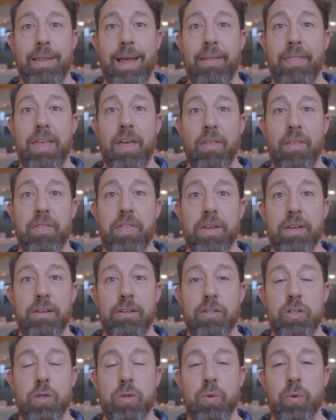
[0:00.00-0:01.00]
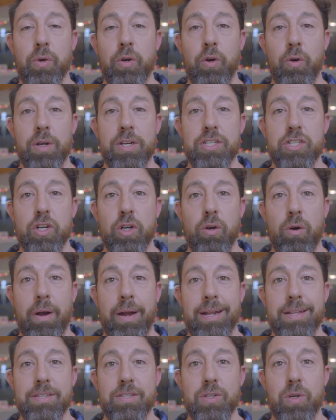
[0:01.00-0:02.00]
Now, the other thing you can do to increase your
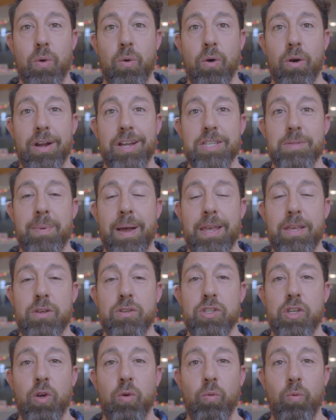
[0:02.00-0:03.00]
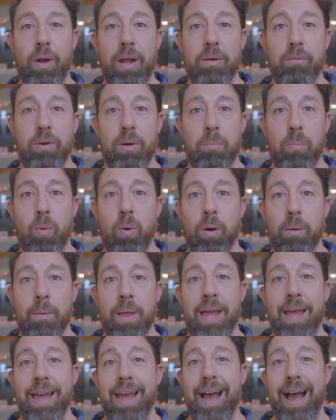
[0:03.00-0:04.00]
credit score is by using Rent Report.
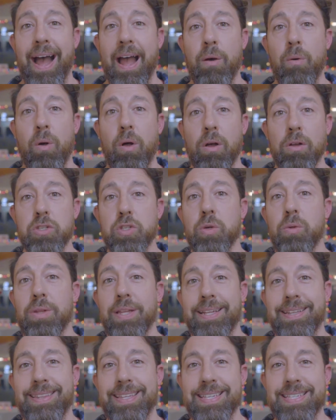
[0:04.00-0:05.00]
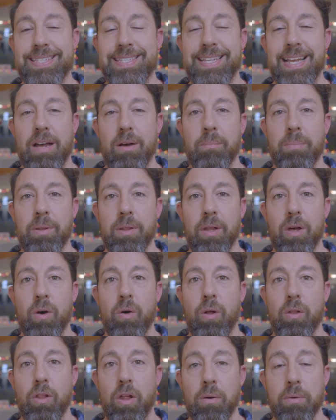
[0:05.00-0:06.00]
I will also link this down
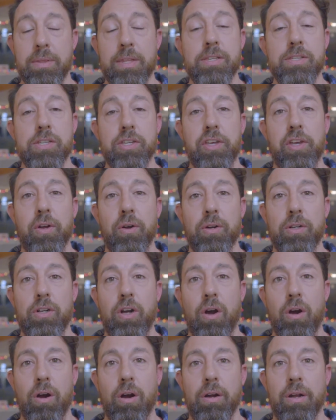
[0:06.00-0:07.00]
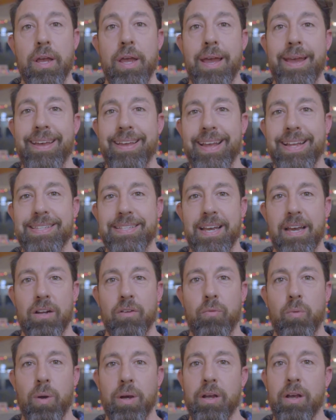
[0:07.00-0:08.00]
below along with the secured card. It's kind
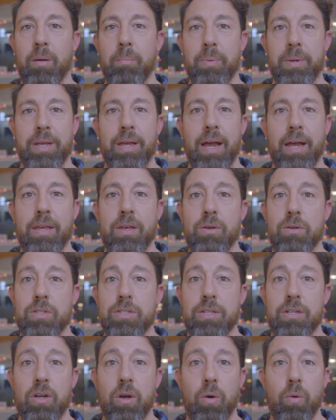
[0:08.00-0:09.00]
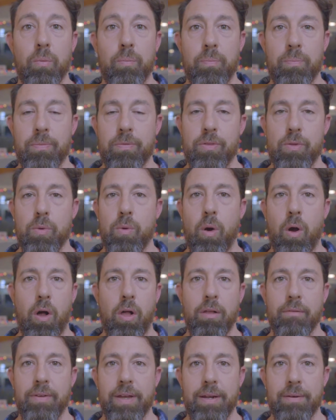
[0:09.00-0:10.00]
of one company I use to go through
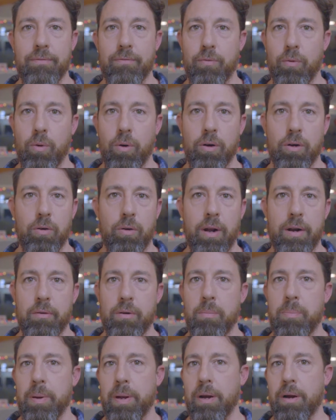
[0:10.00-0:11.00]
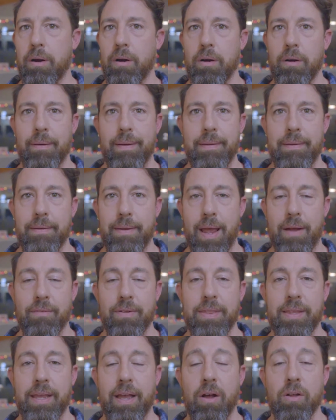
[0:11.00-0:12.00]
all of it for credit repair and
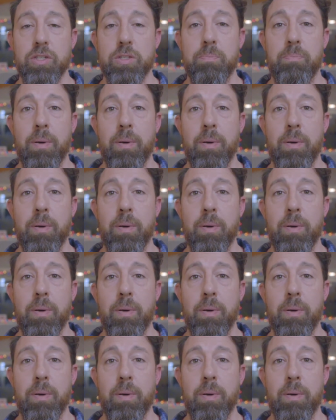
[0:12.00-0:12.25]
everything else.